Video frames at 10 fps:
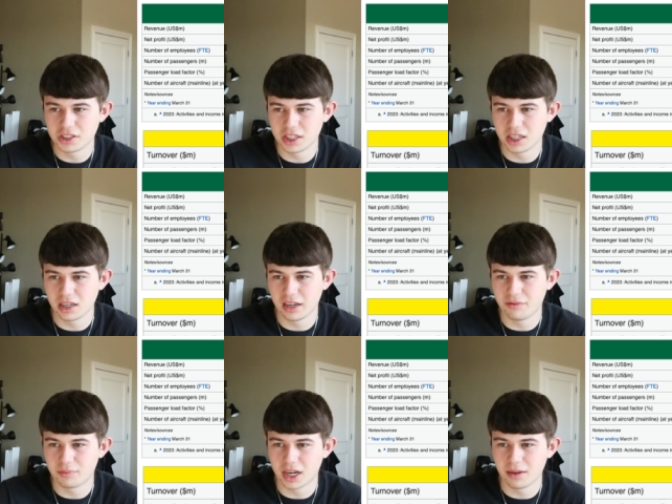share
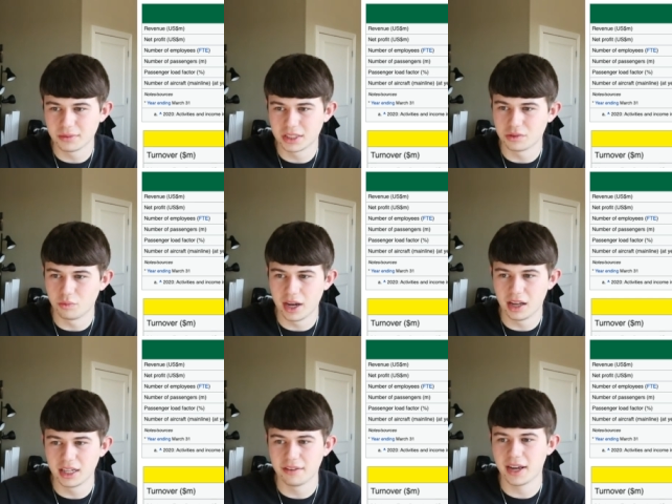of problems as
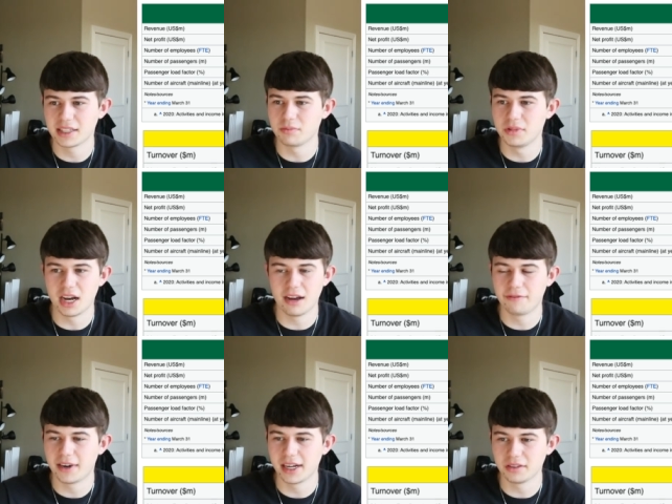well. They've had some
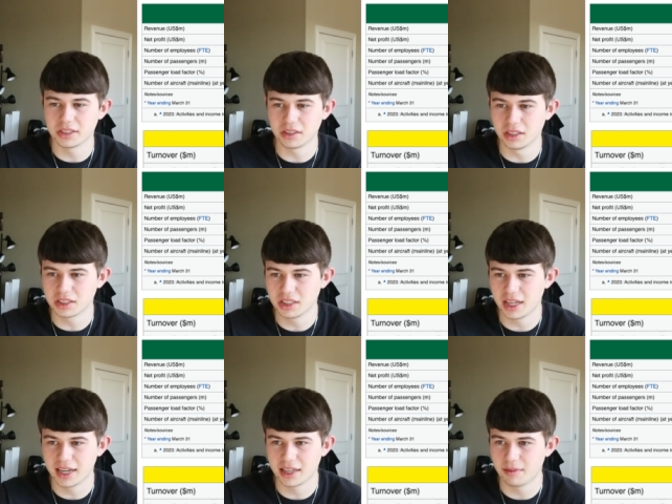dot files, it looks
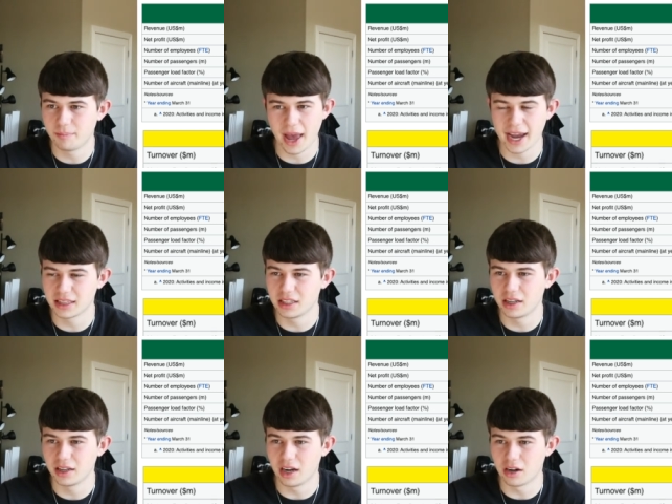like, back in
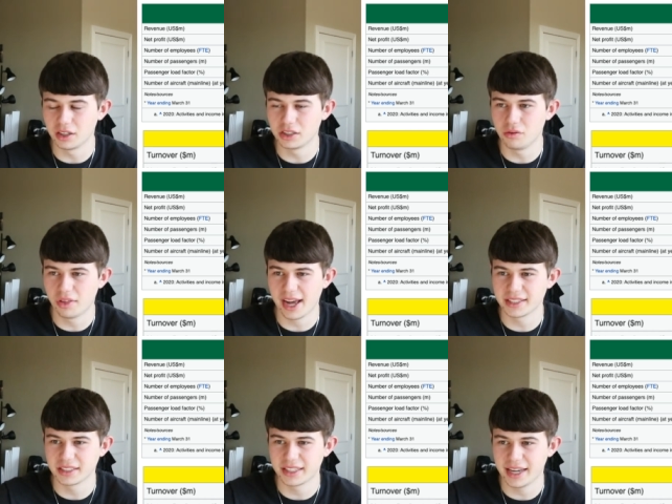the early
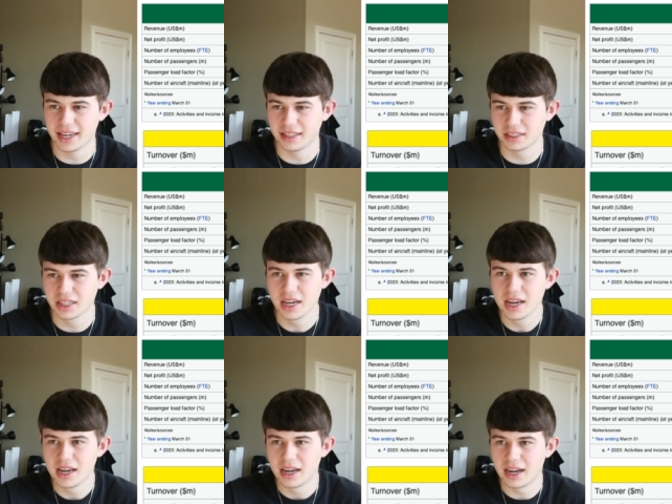2010s.
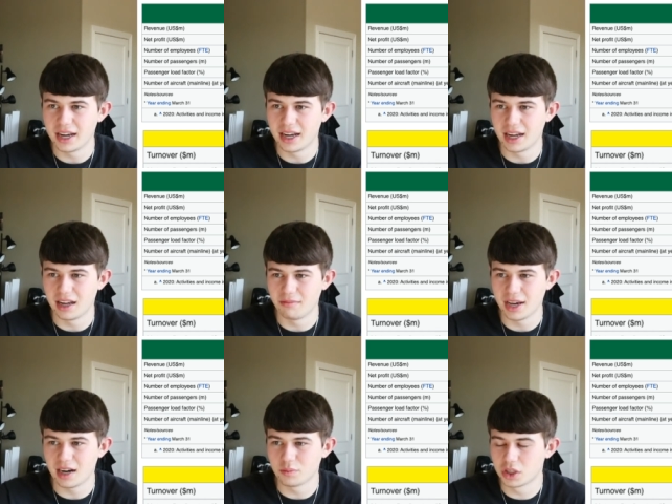
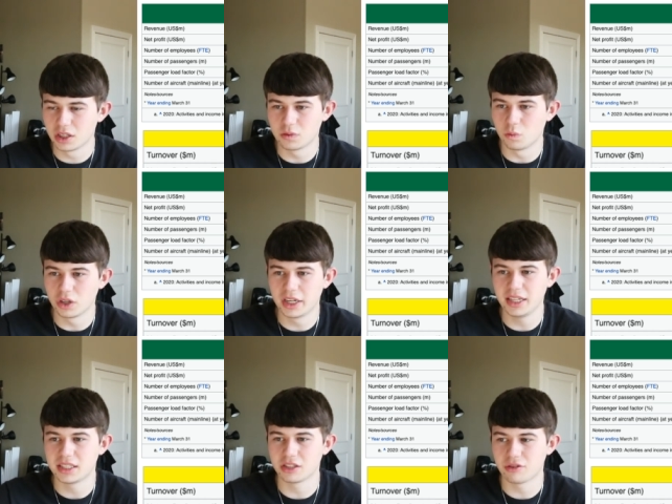And I'm sure there's more
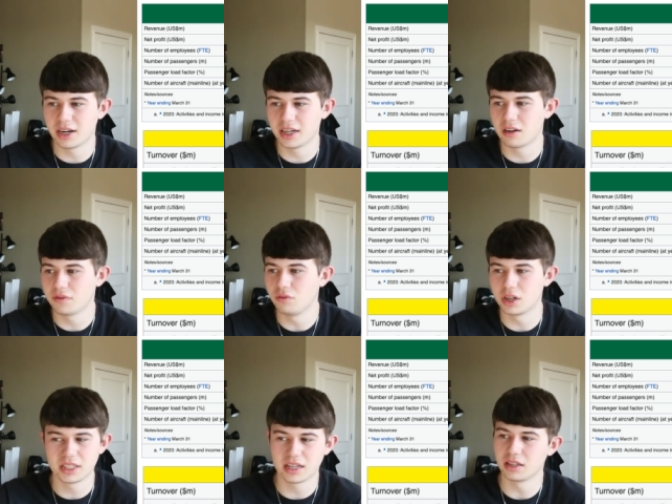details throughout here. If you
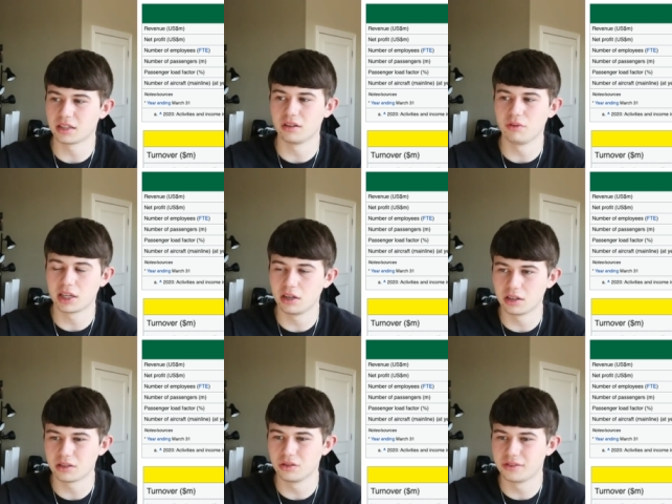want to take a look at the wiki
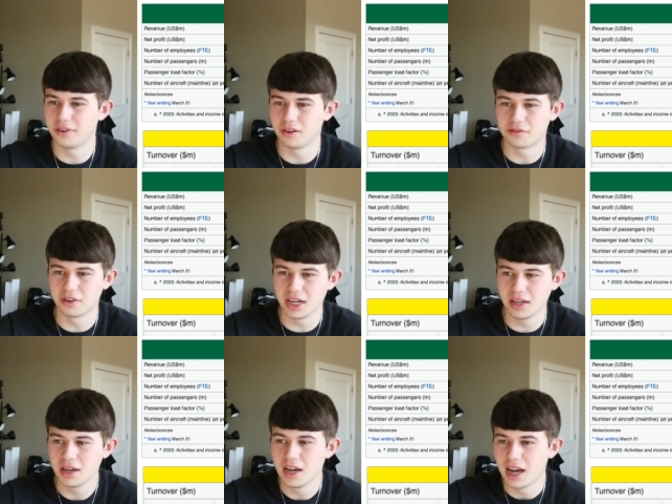articles, feel
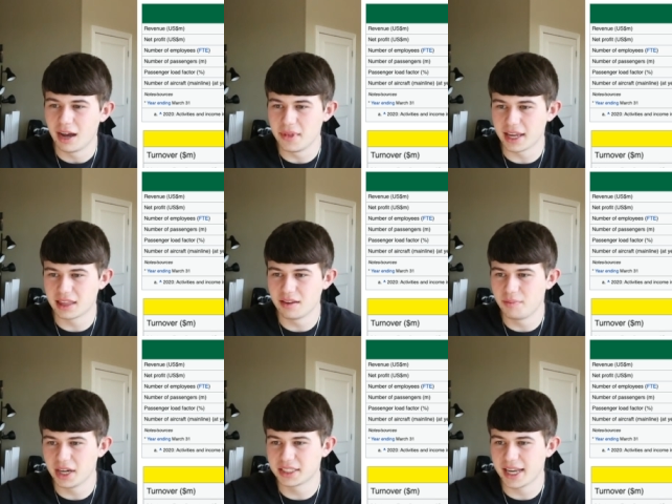free. I'm not the
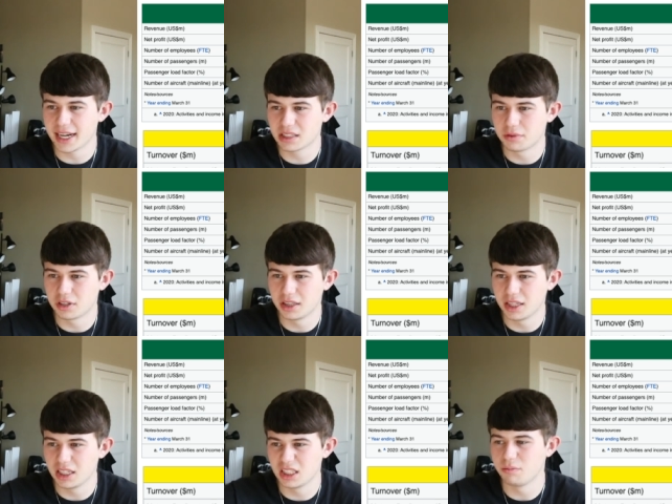biggest expert on
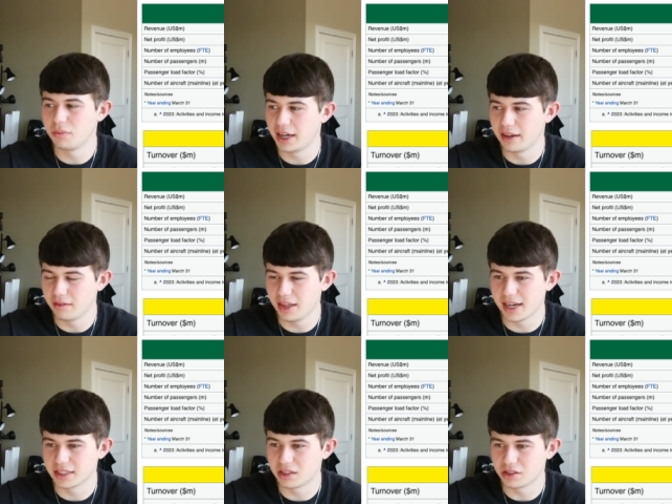these, but
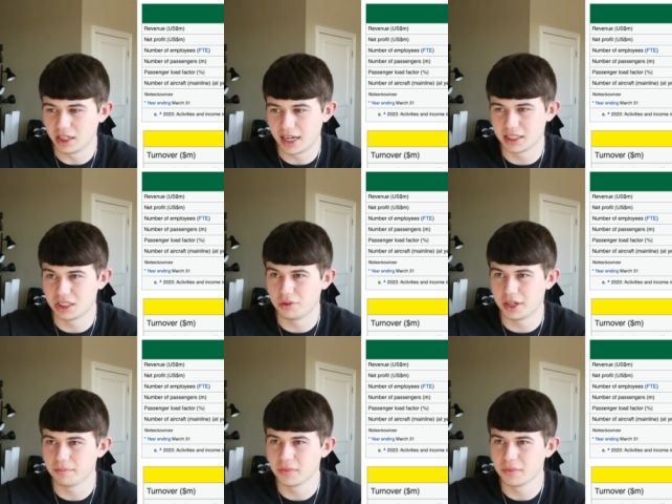yes, there's a lot to it.